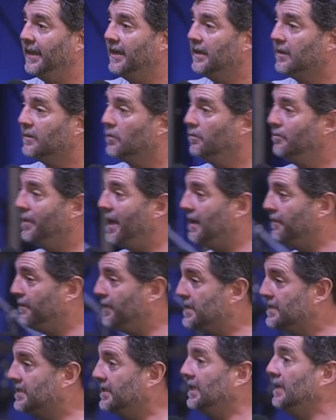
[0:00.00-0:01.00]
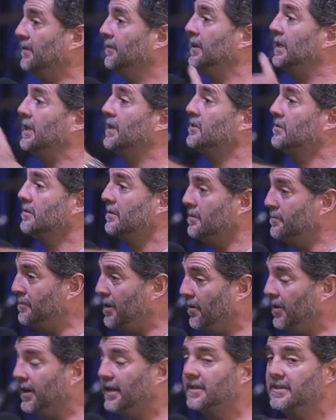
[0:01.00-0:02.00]
then it manifested even into the
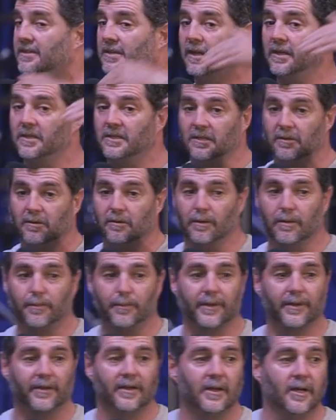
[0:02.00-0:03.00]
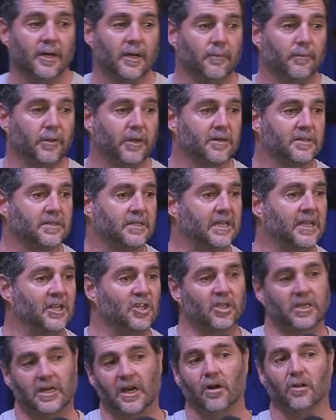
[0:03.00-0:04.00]
Americas and into Europe because
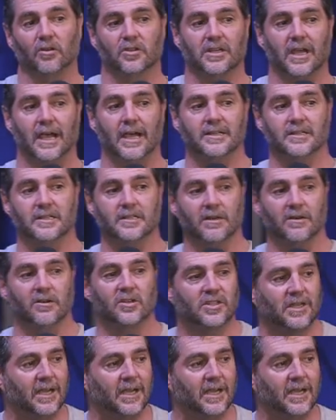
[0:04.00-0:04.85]
each culture has its own